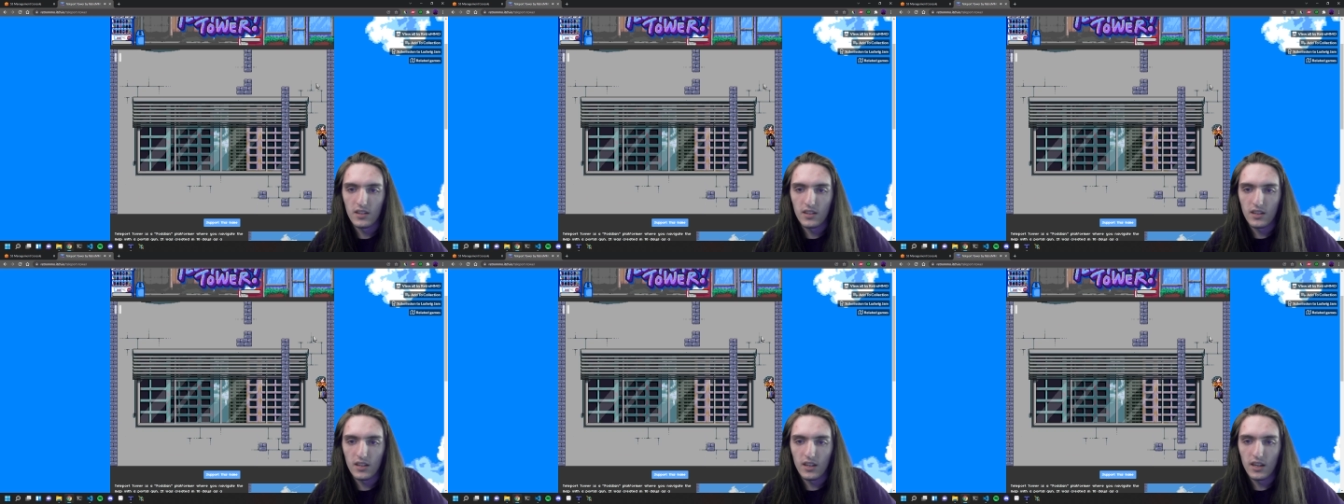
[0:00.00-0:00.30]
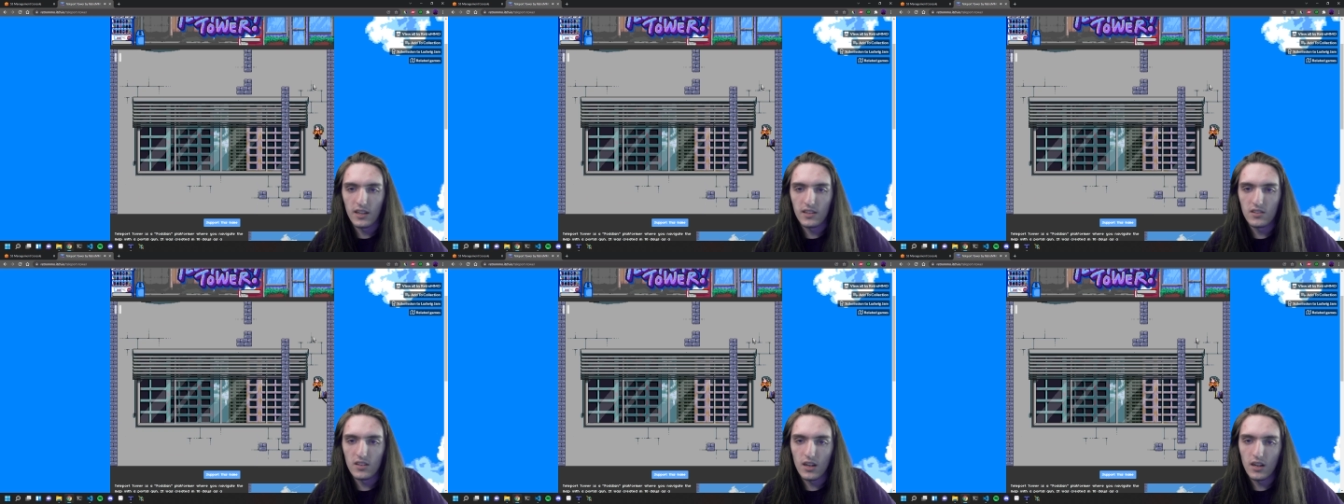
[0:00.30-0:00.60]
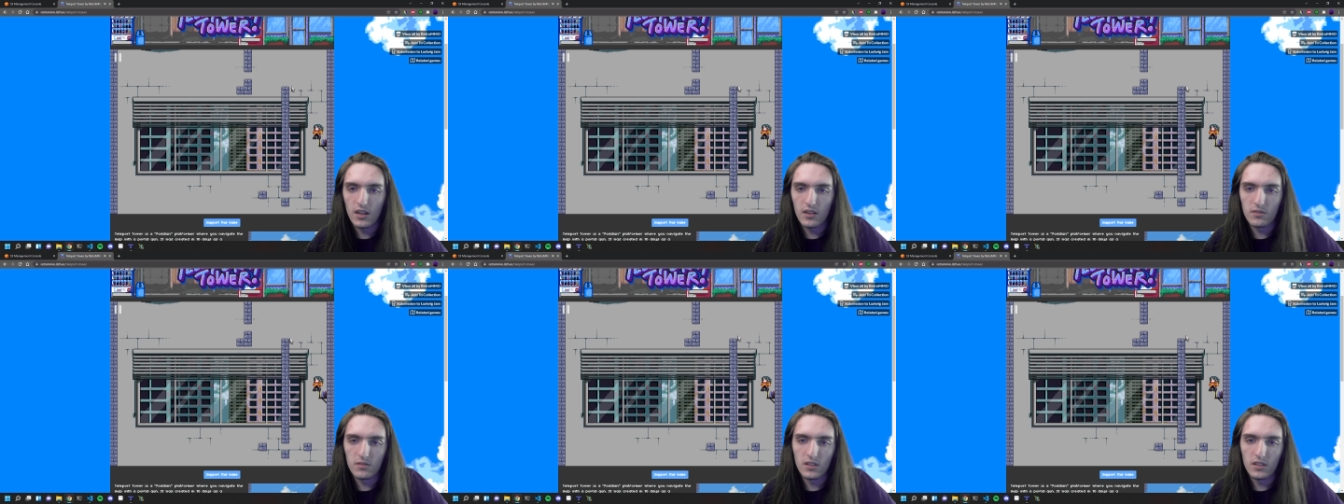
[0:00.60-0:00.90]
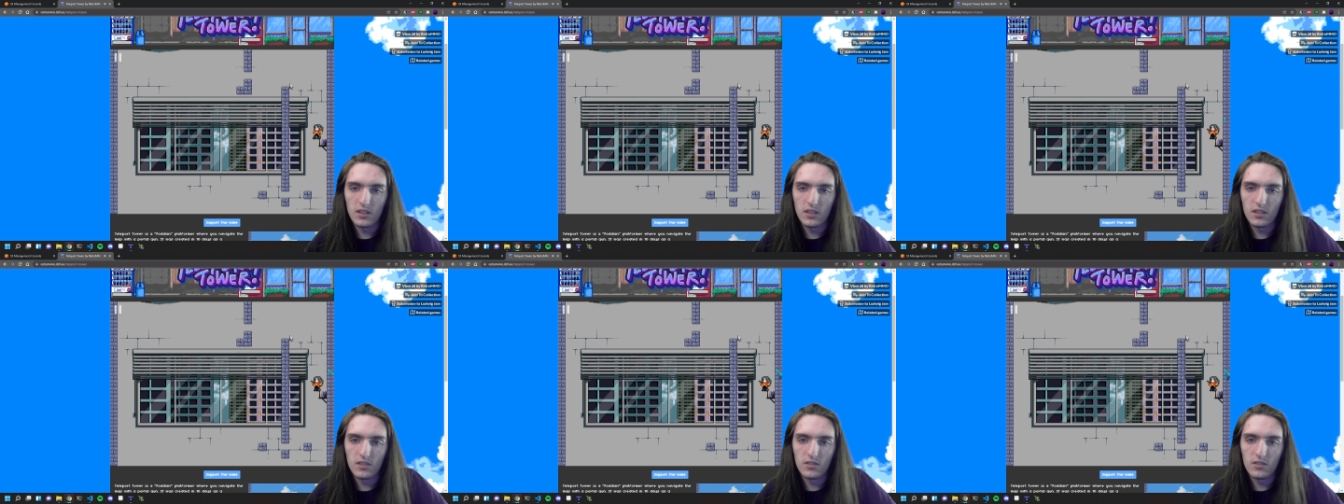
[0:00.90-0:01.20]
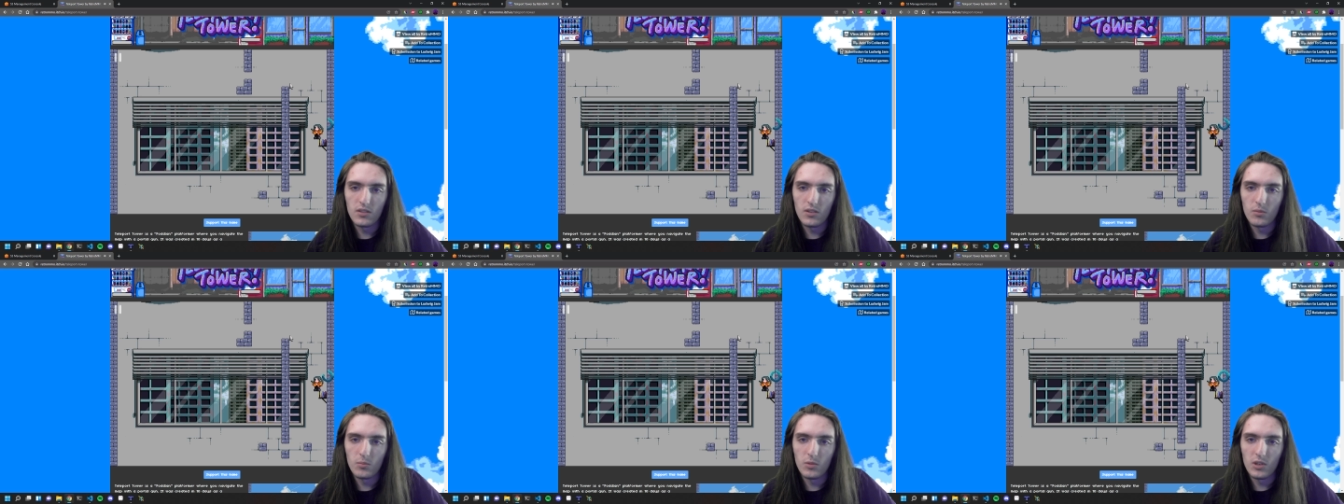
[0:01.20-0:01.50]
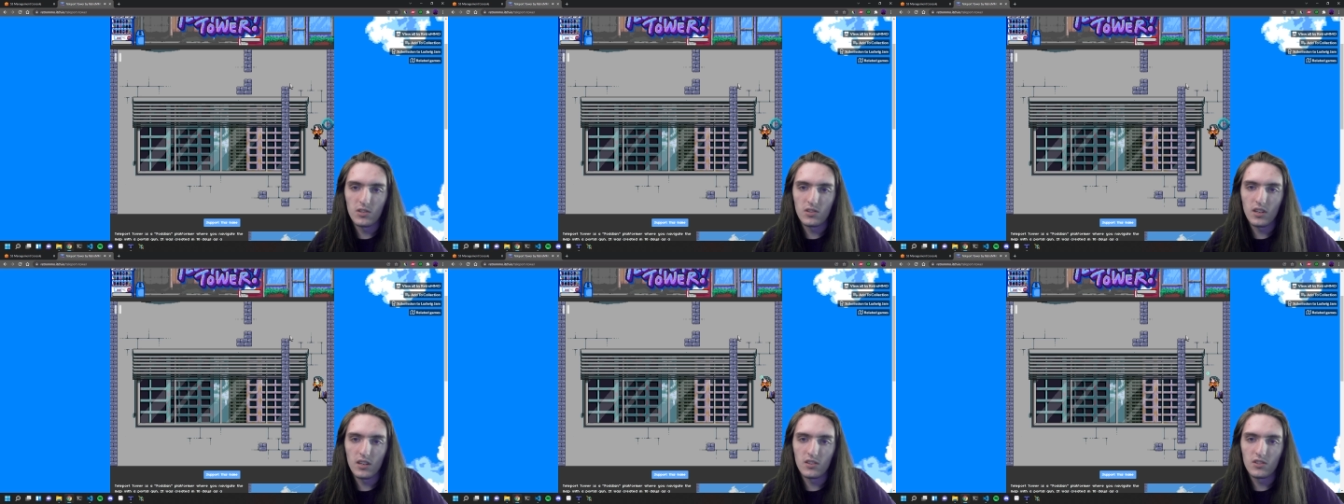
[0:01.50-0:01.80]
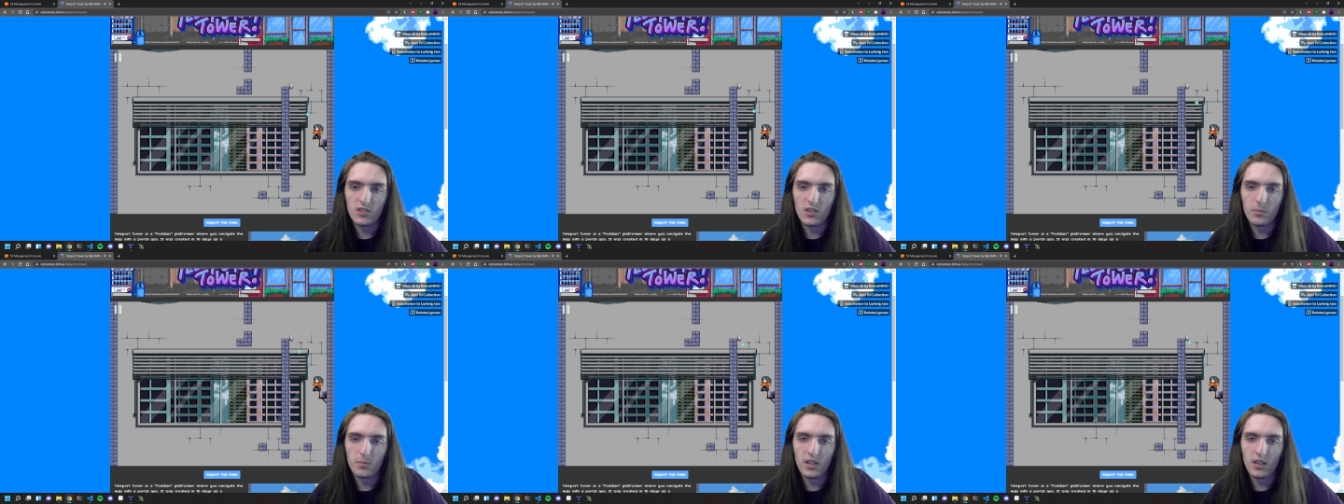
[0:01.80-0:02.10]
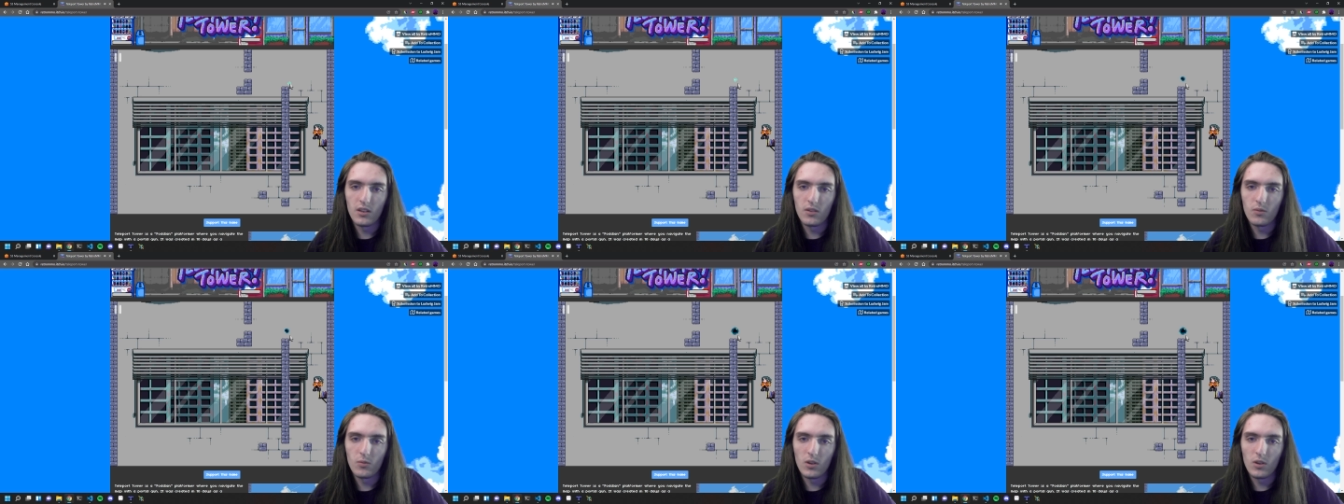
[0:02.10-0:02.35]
It's not really so much like Jump King